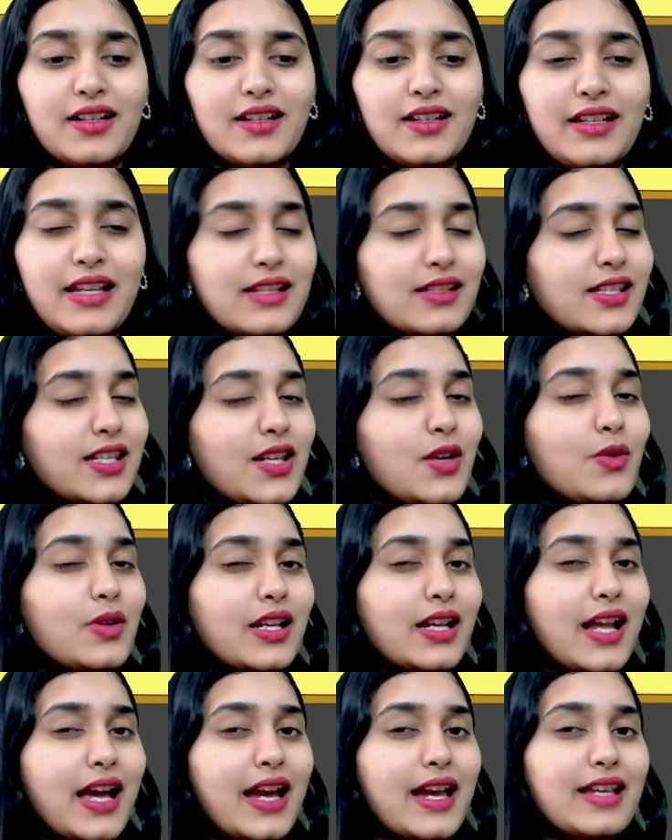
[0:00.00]
let's
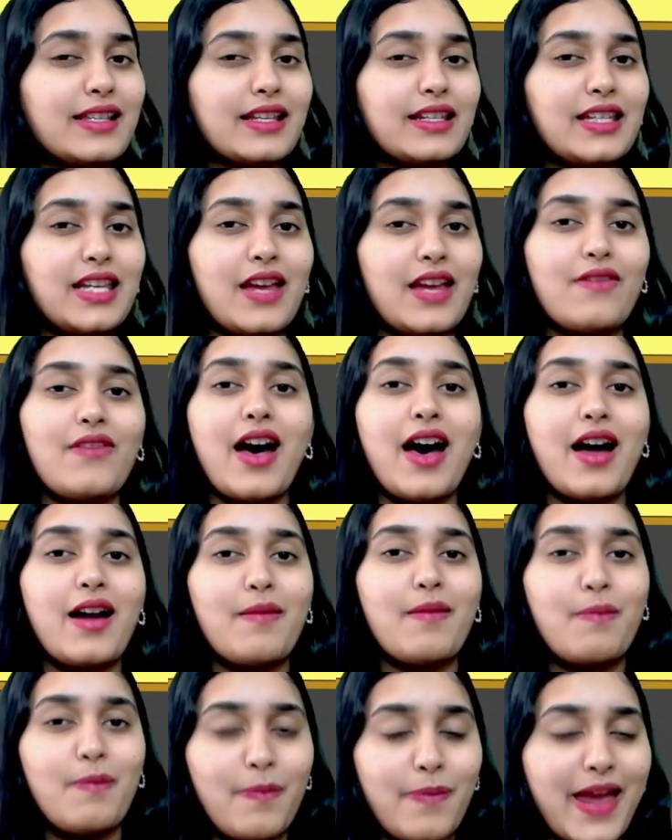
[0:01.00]
utilize and give
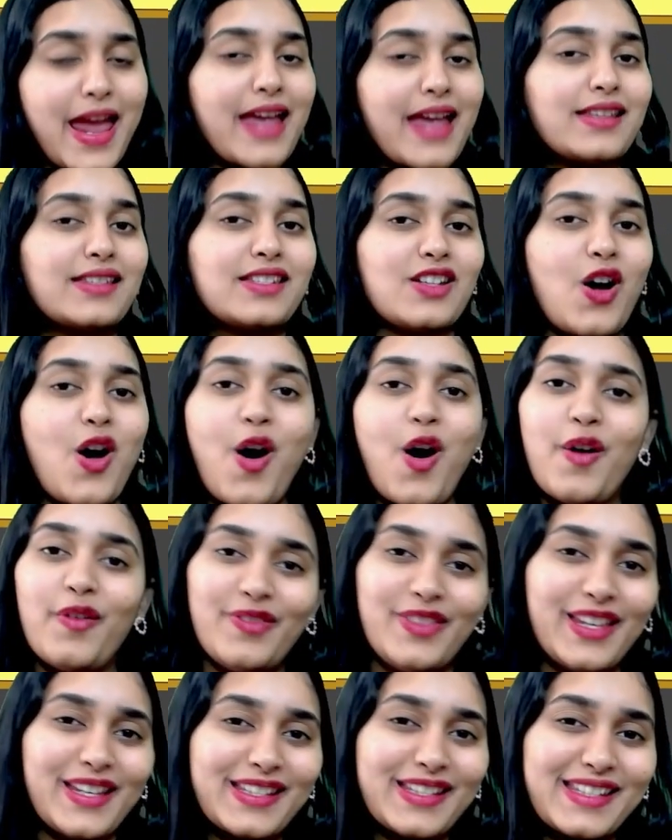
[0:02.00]
our best of
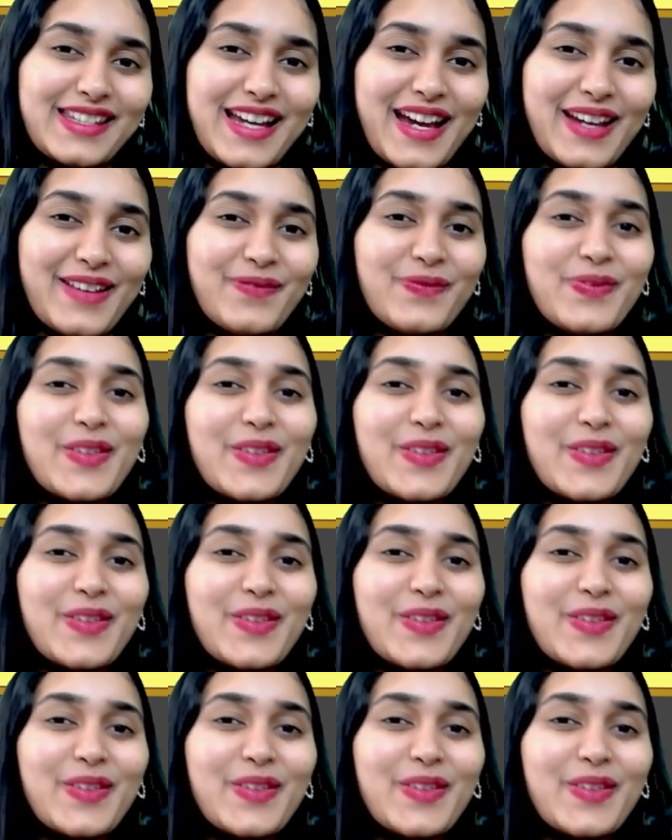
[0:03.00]
this time.